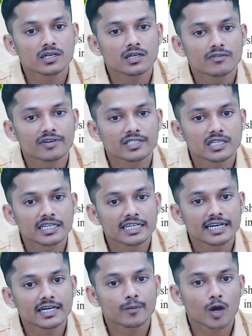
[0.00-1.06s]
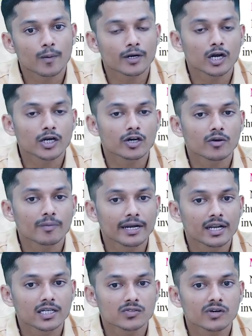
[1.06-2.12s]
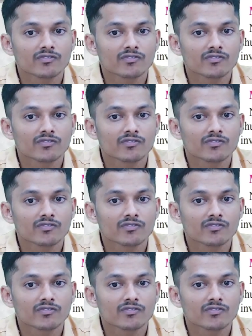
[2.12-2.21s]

facilitate proper control of maintenance work,